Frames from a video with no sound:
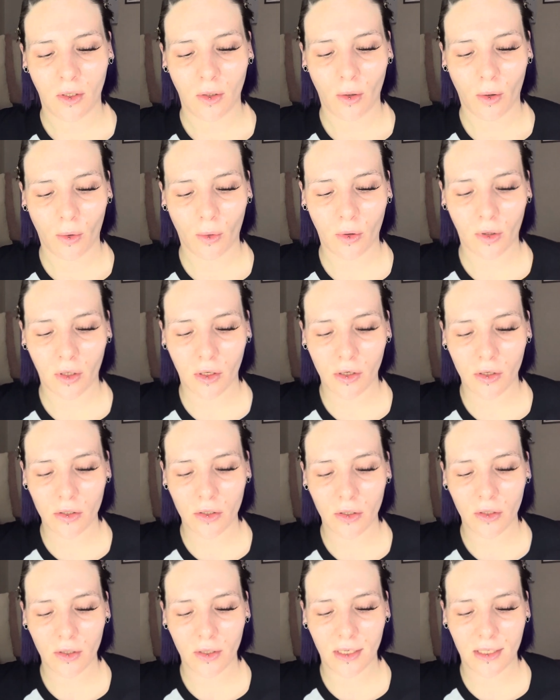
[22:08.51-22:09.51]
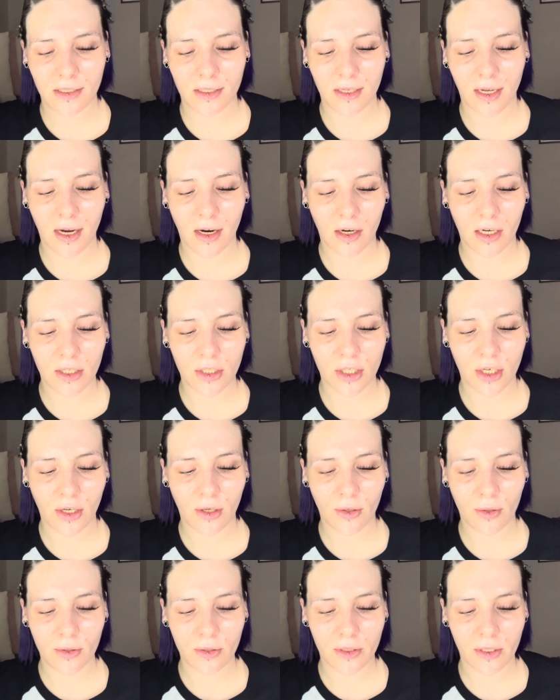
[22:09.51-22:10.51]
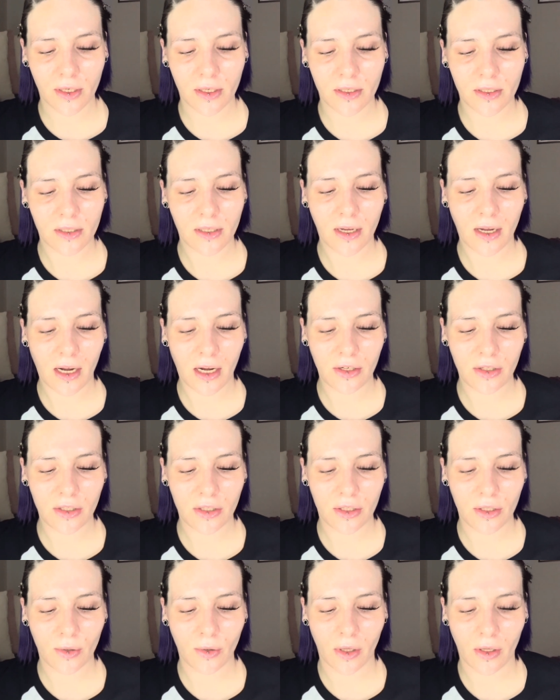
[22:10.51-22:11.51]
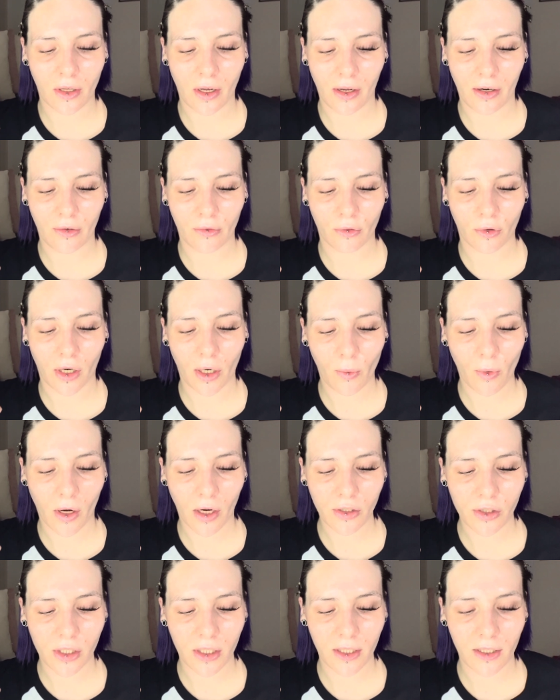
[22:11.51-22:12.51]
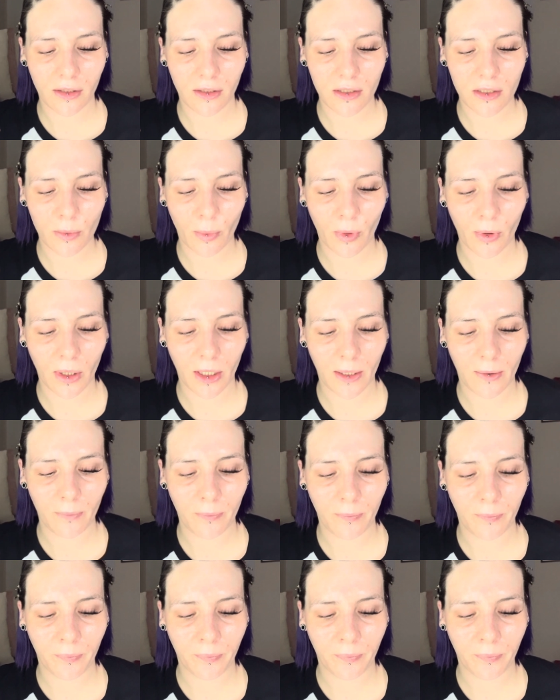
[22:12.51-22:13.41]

horror and scary shows because I just do a lot of rewatching at this point.